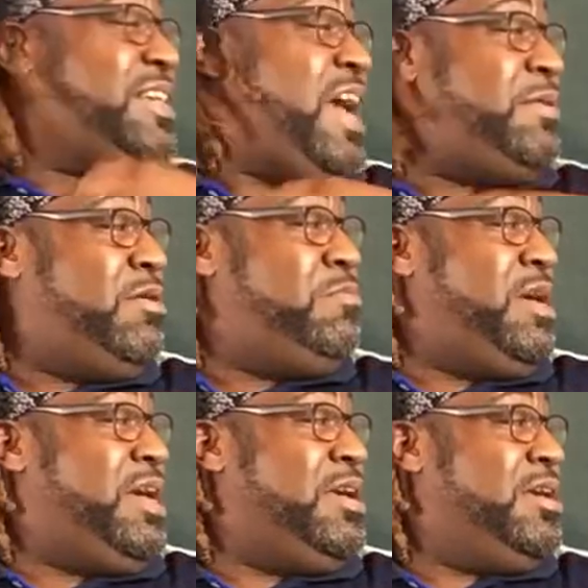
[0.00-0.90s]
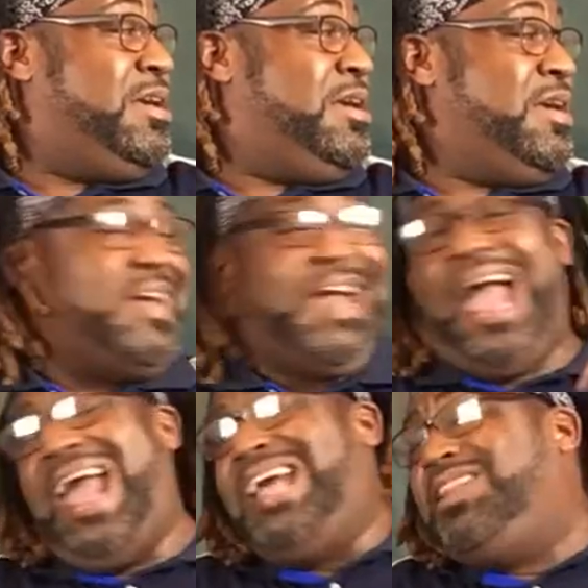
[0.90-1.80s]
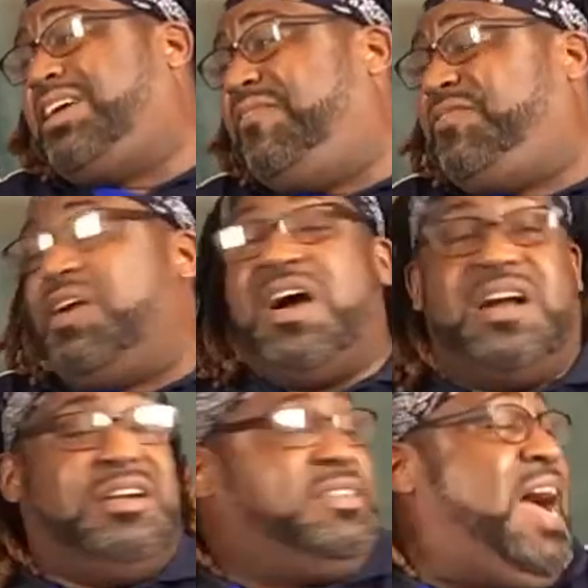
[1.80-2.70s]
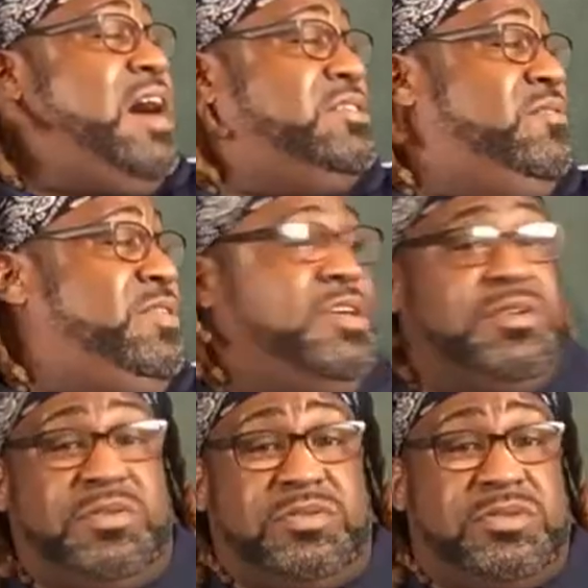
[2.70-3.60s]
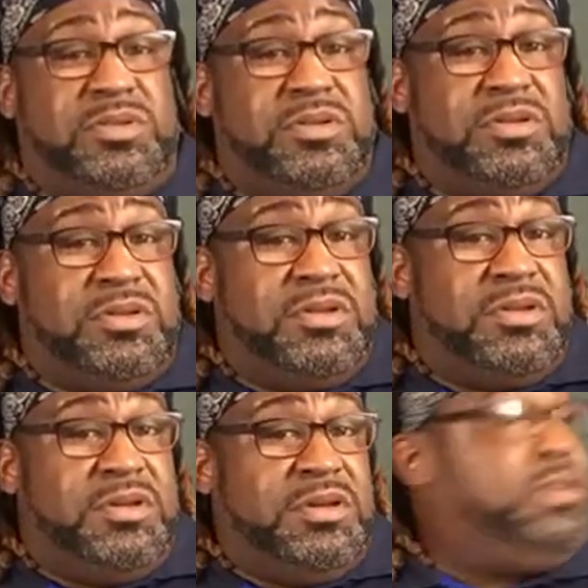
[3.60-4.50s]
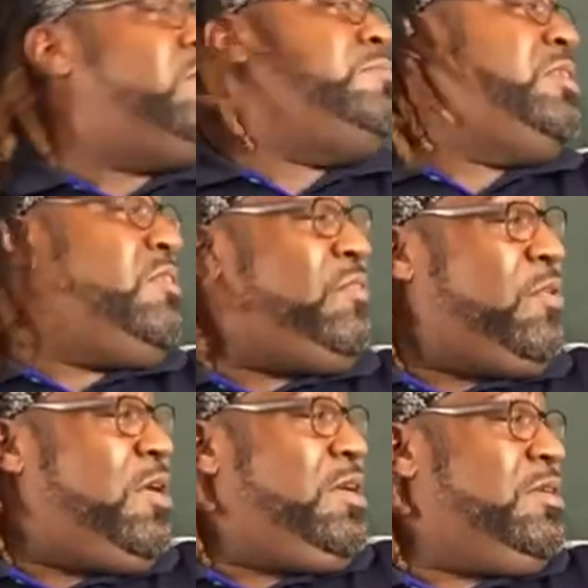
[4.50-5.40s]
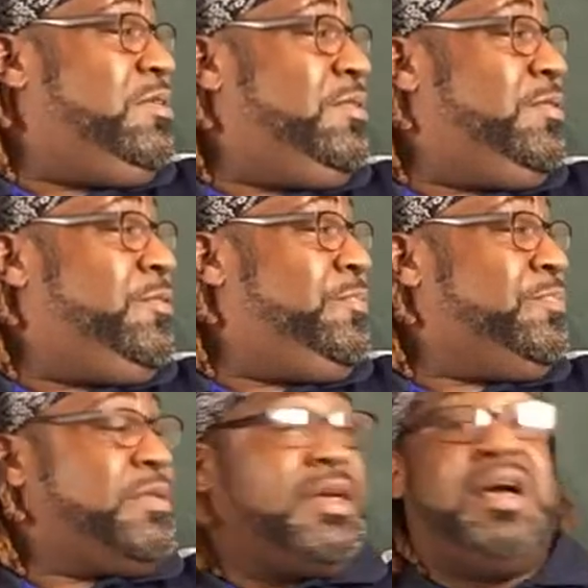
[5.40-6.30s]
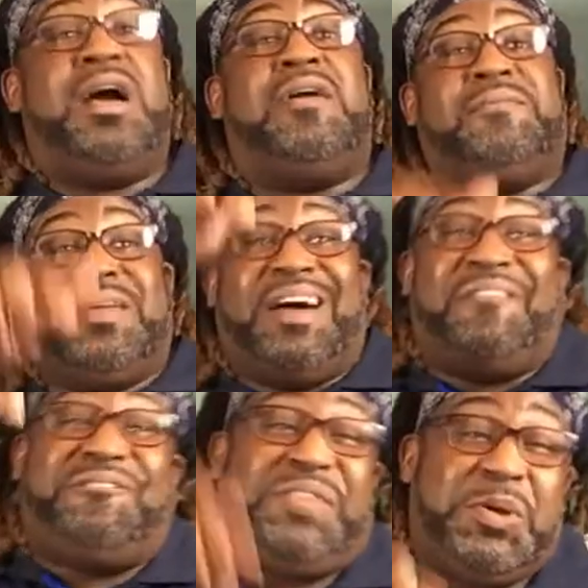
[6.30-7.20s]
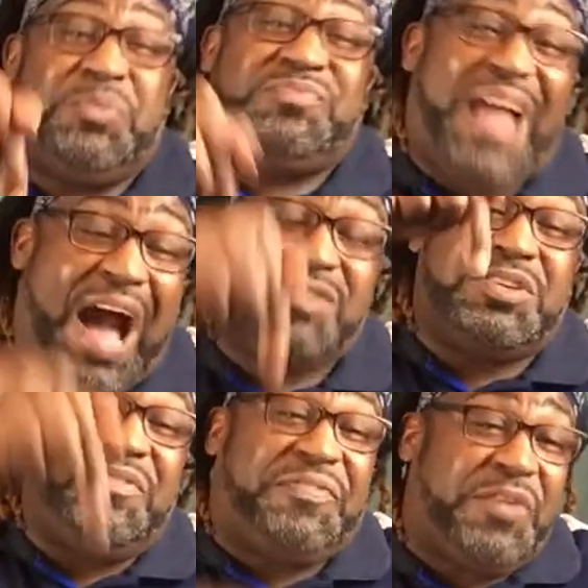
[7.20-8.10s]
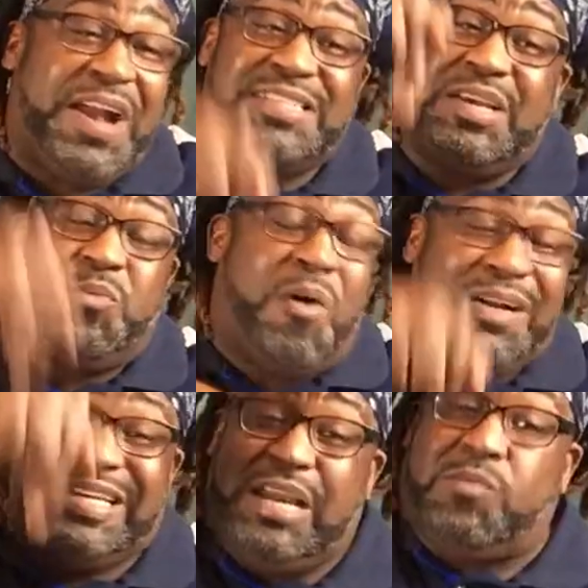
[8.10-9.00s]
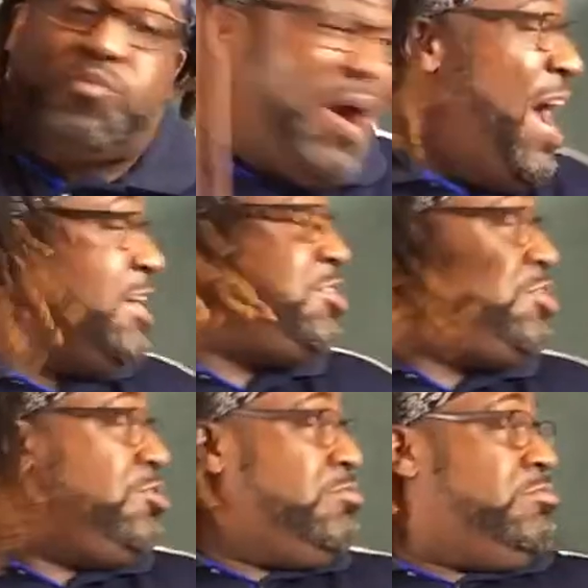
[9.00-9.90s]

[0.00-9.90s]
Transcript: that came here with me, I ain't looking for 100,000 views. You know what I'm looking for? A few thousand 1,000 friends that want to get rich.